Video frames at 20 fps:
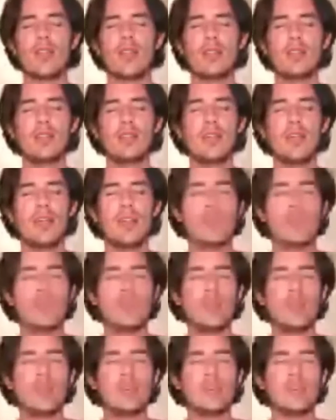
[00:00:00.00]
and in the other
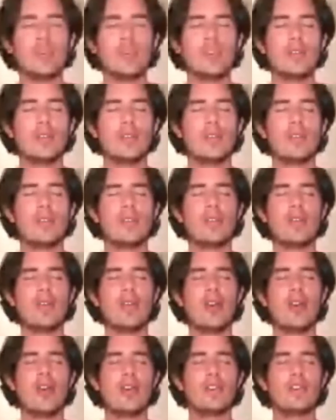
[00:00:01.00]
one,
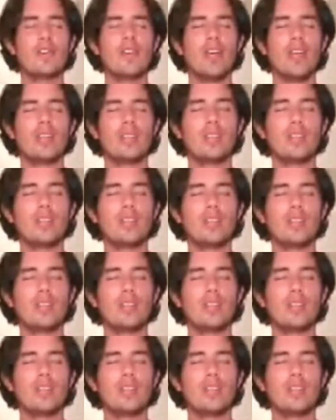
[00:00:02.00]
I find